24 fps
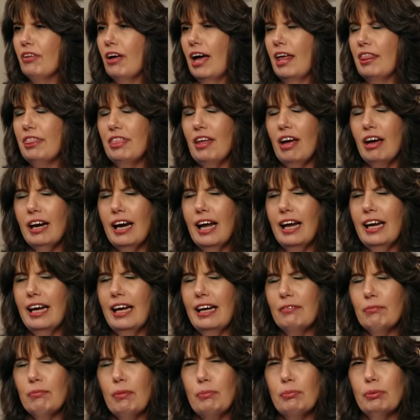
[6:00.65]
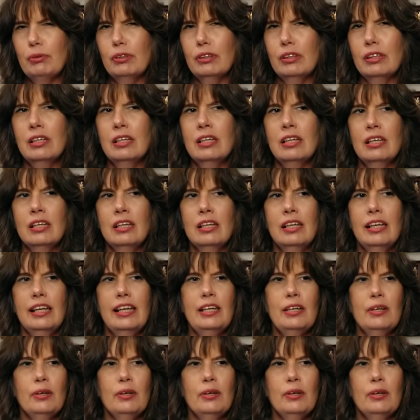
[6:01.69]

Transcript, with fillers: I thought I had, remember, you